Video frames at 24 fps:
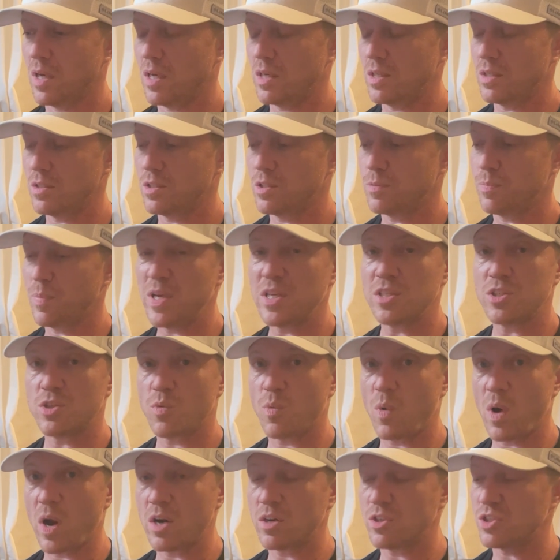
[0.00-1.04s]
speed
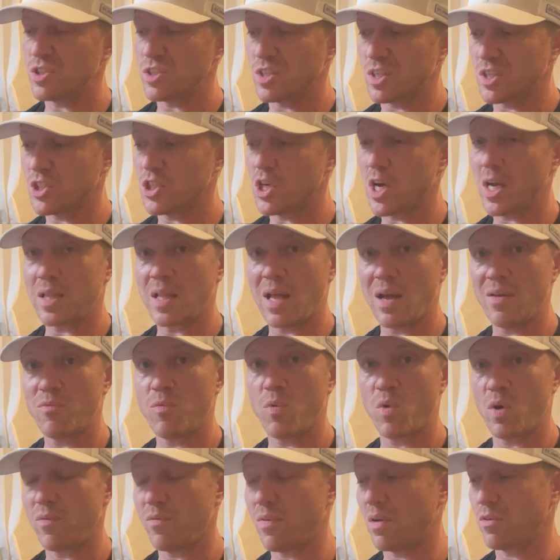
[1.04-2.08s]
square just to check that
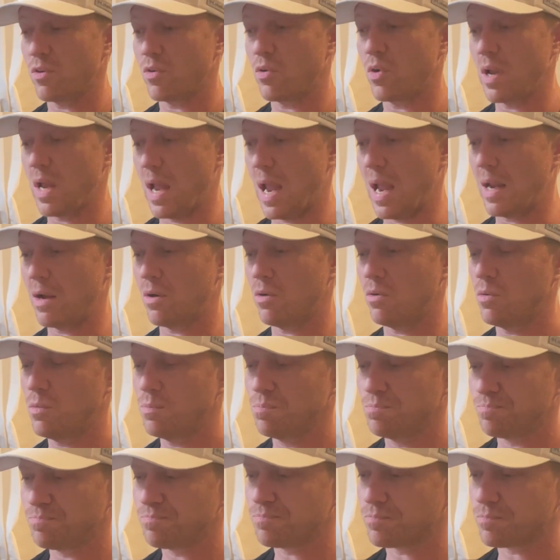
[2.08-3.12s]
45-degree angle
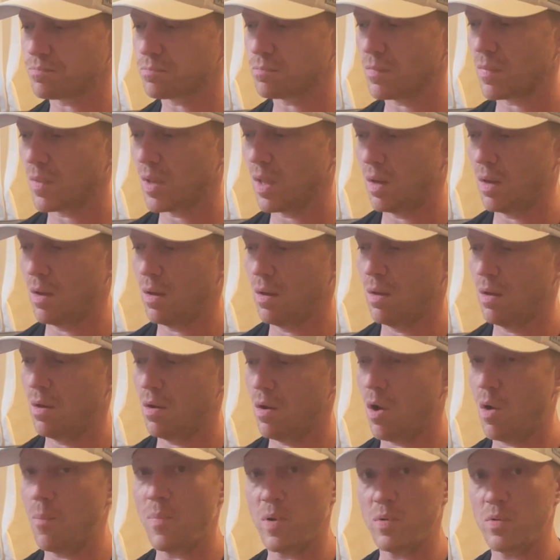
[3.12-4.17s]

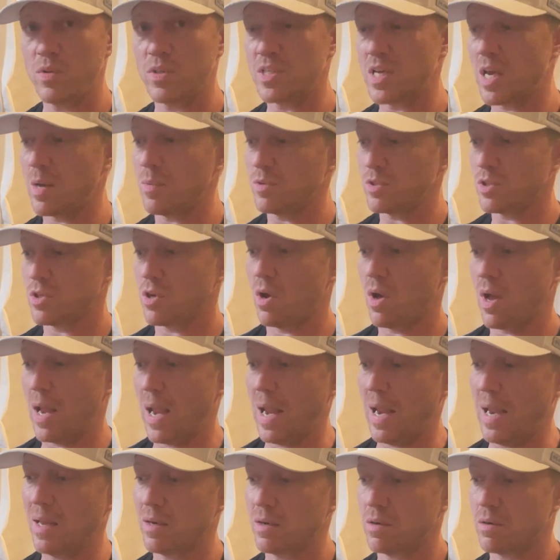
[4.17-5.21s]
on both the table saw
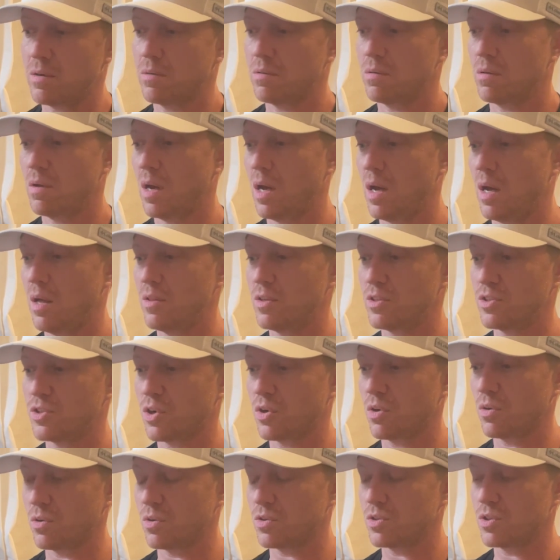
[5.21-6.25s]
and the
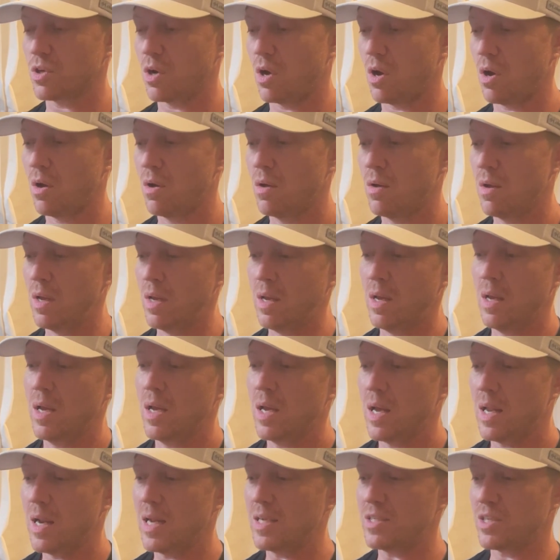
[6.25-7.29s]
circular saw.
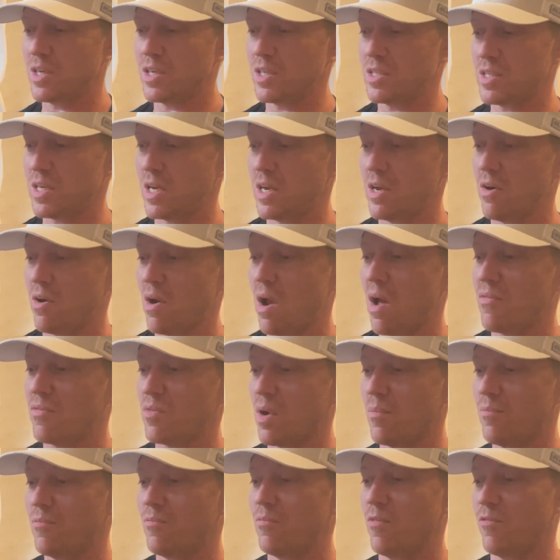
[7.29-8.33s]
And as you can see here, after
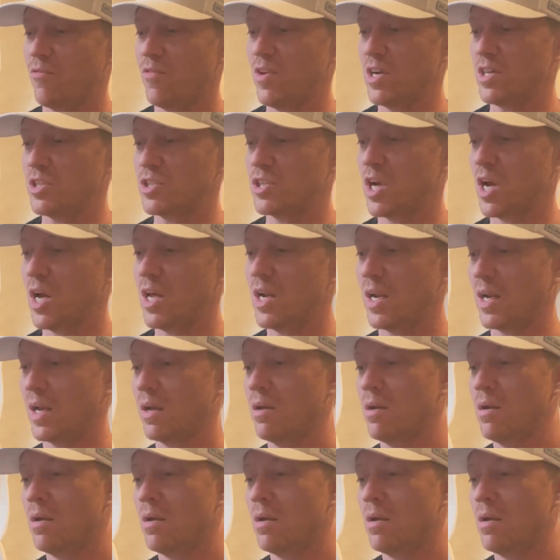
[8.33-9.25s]
I'm finished cutting,